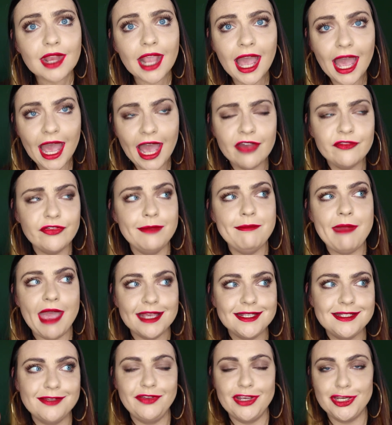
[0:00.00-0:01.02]
I have a
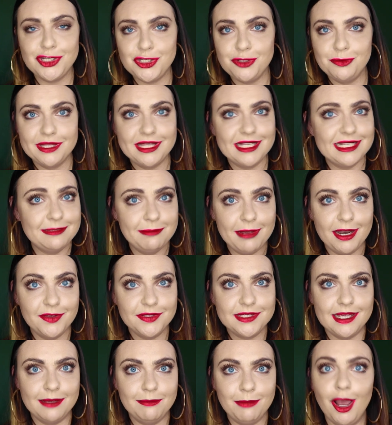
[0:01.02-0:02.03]
massive issue with the smell
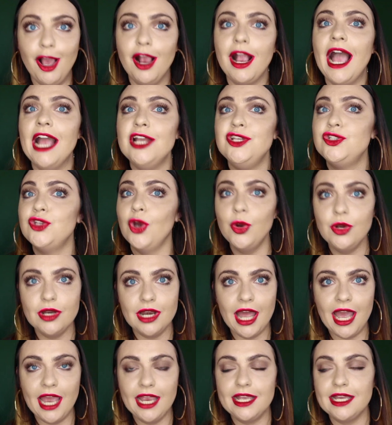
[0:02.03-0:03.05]
of sunblock. I
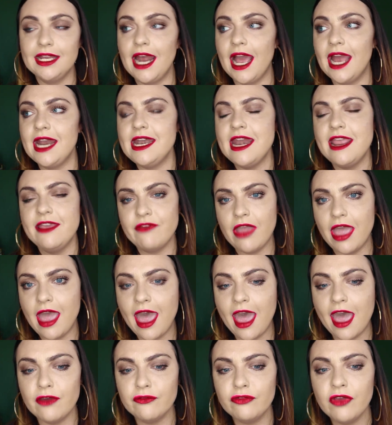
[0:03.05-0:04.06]
don't like it. I never
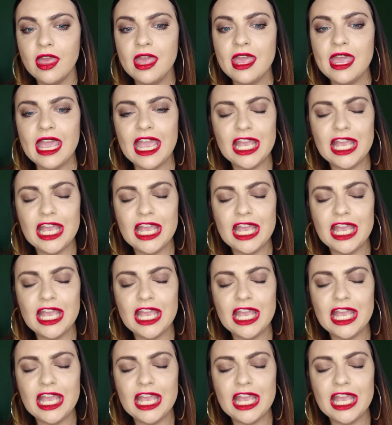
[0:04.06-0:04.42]
have.